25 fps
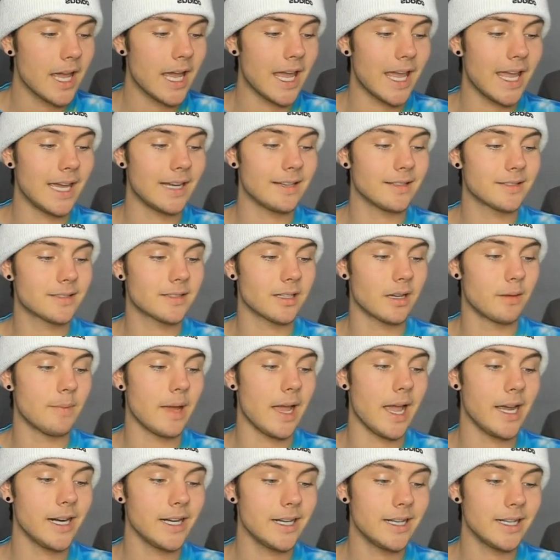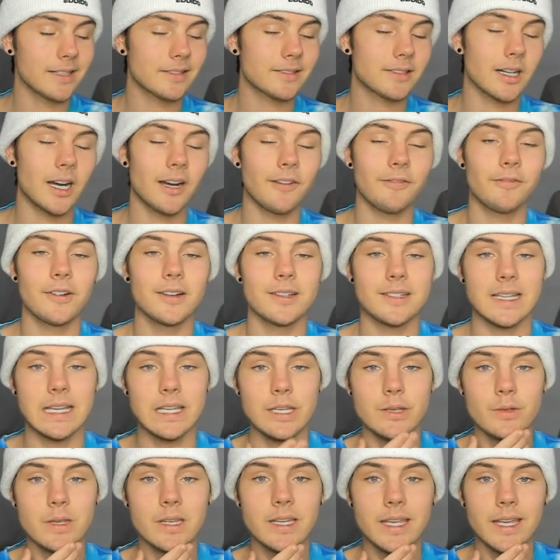and some editing softwares that
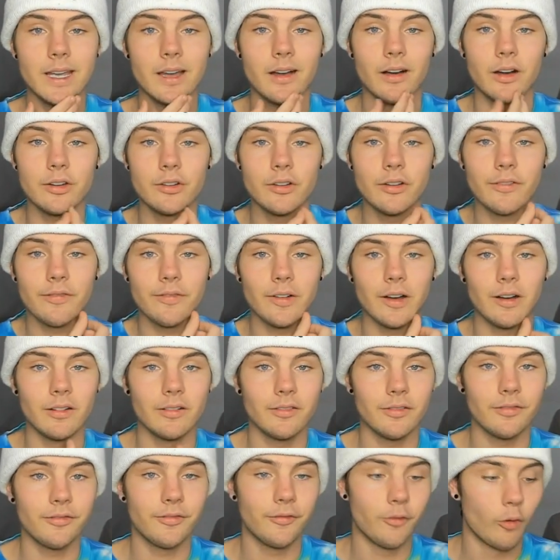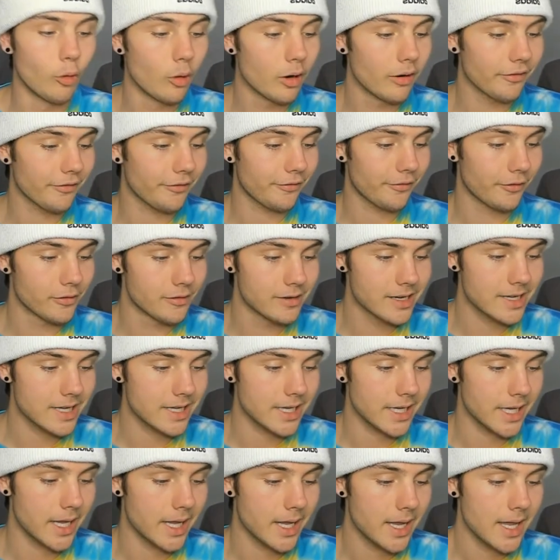you can get on your phone for
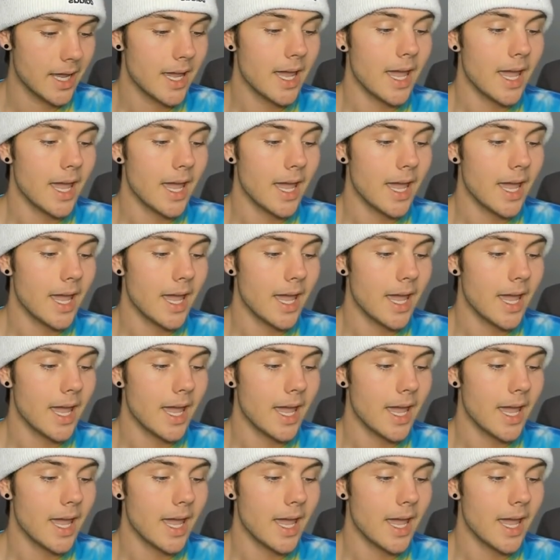free.